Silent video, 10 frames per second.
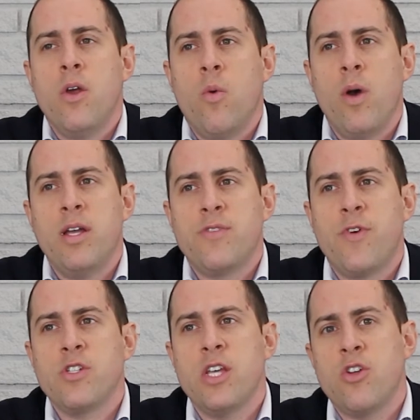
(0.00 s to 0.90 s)
was,
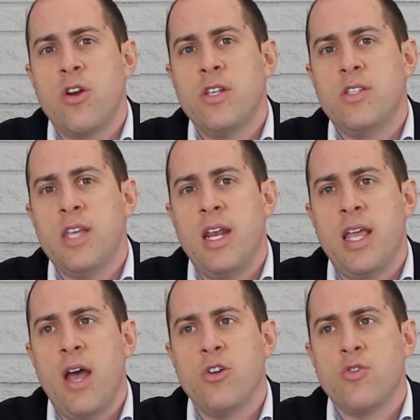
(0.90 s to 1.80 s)
first I started sending
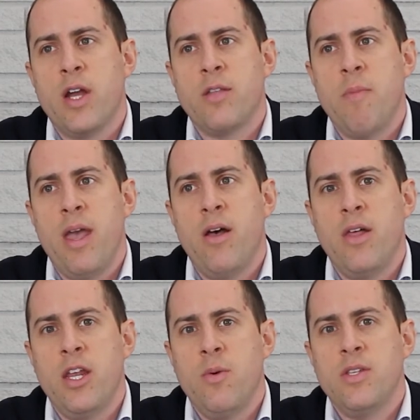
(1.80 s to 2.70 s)
out direct mail,
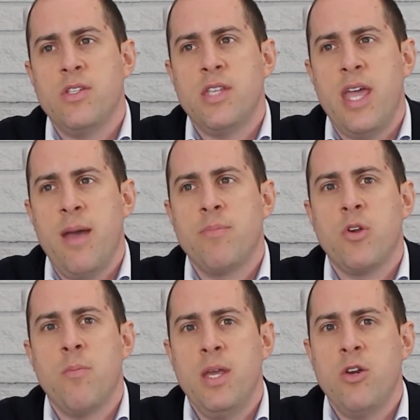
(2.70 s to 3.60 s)
and it was stamped
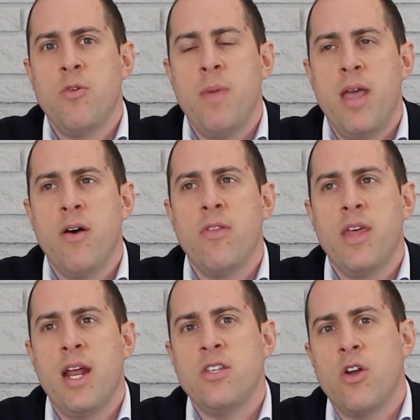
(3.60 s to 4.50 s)
or metered mail.
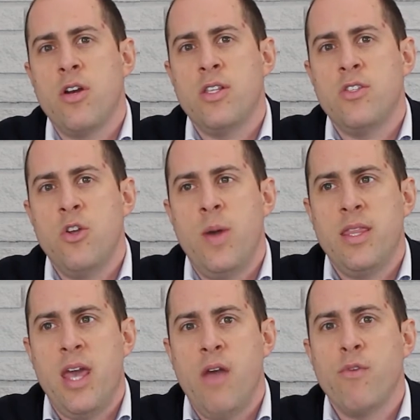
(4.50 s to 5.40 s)
Then I started doing
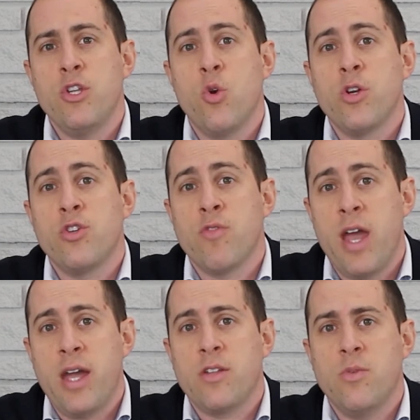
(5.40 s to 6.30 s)
the every door
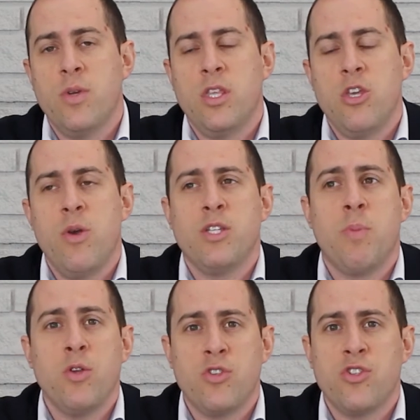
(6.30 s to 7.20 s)
direct with the U.S.
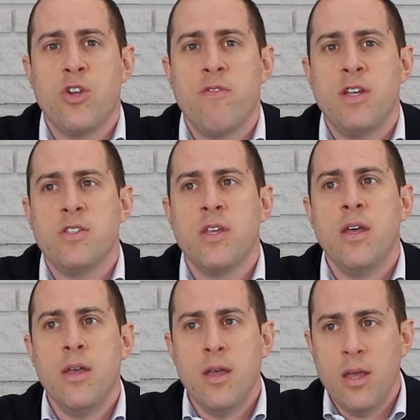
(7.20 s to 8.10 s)
Postal Service.
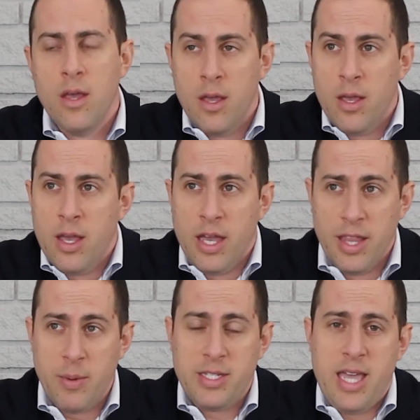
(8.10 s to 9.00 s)
And
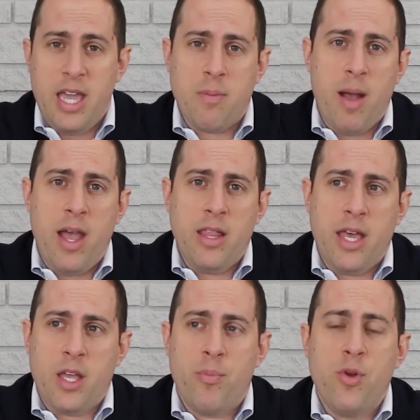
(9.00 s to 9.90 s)
they would take my
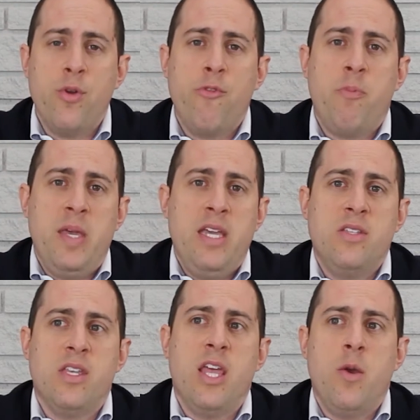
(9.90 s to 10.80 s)
approved
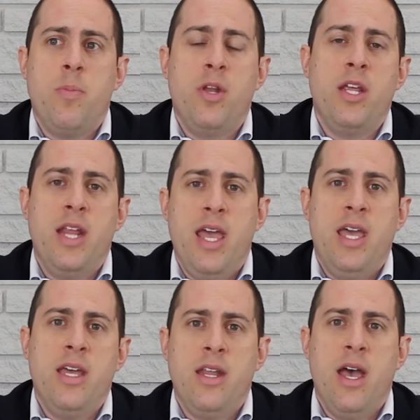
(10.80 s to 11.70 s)
piece, and they would put it
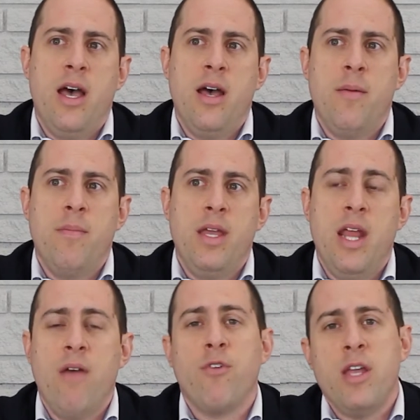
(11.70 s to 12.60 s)
in
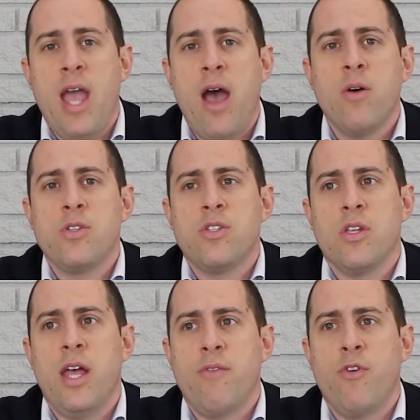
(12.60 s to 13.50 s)
every house,
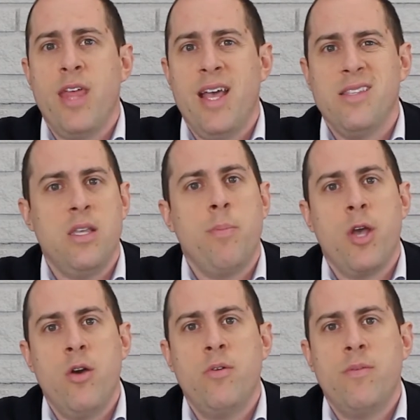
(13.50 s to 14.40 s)
for that zip
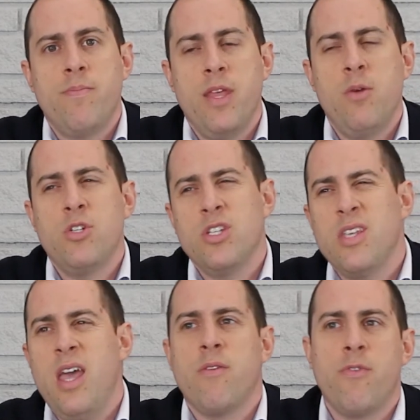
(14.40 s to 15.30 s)
code. And it was just
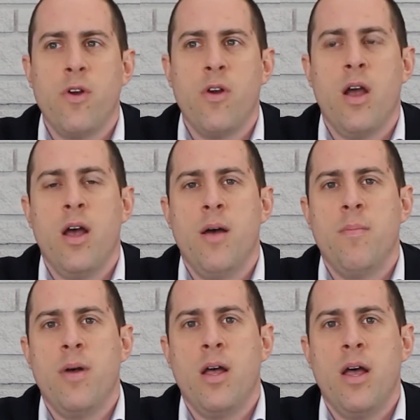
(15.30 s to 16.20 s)
for
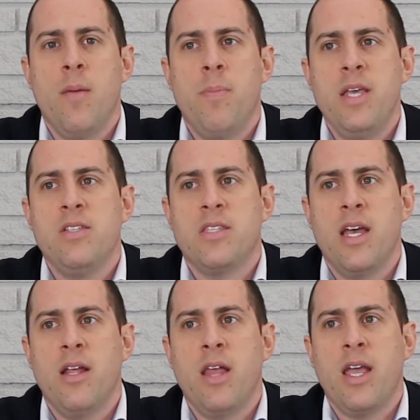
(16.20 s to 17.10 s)
a piece
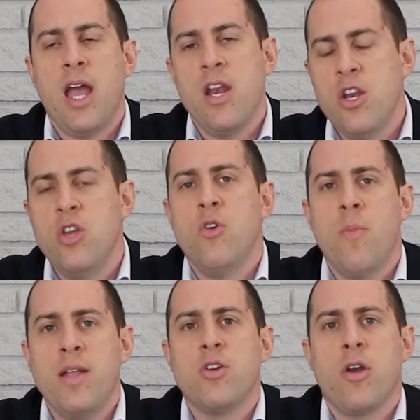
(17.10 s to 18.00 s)
that I knew
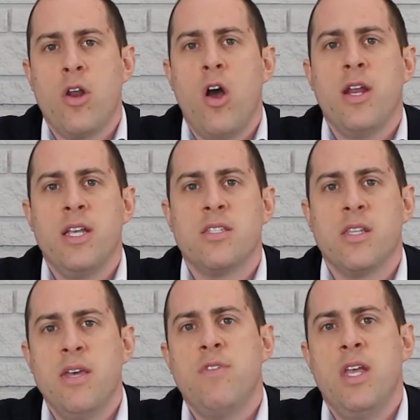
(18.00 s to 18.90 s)
my target audience
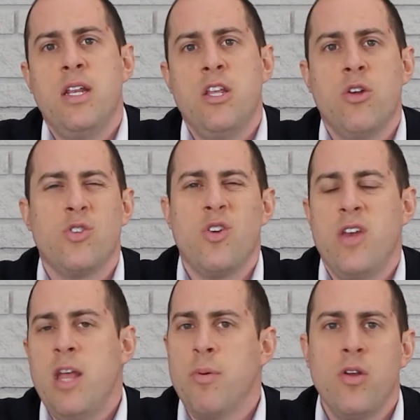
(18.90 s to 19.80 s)
lived in. Certain
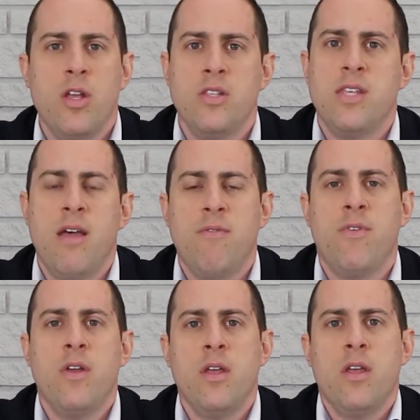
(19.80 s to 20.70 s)
neighborhoods have,
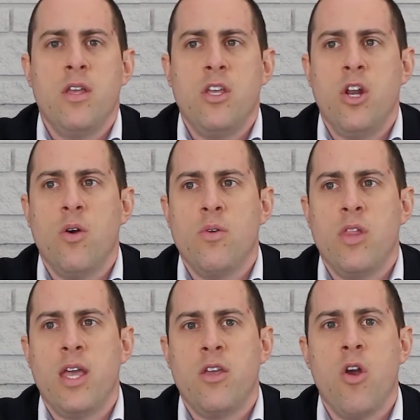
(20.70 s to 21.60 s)

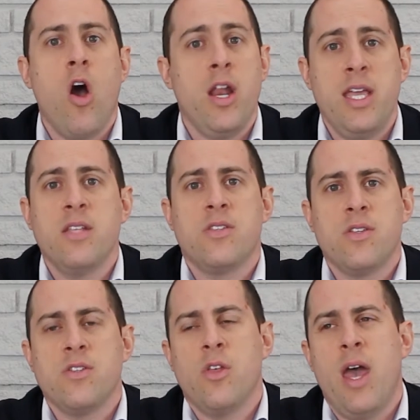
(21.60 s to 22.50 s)
your
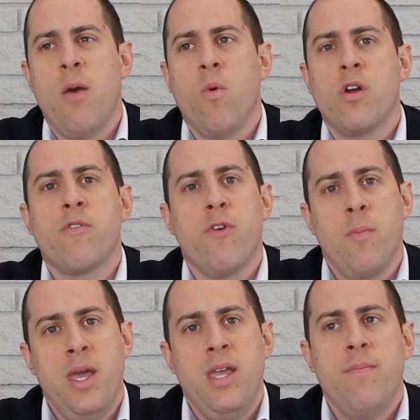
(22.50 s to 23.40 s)
audience. So that worked for
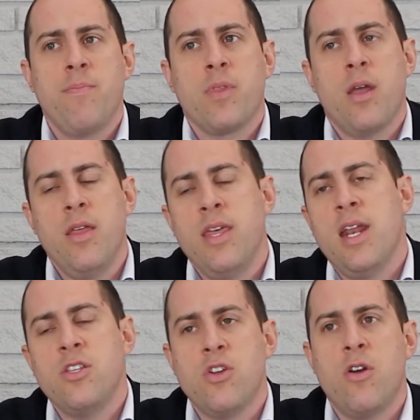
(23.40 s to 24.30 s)
me. And then
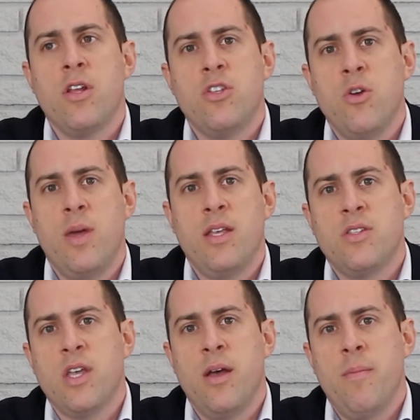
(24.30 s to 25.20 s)
I started doing
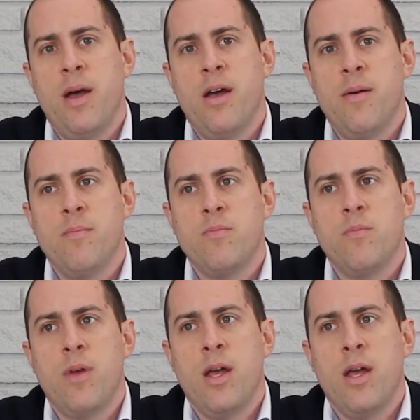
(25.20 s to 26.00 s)
some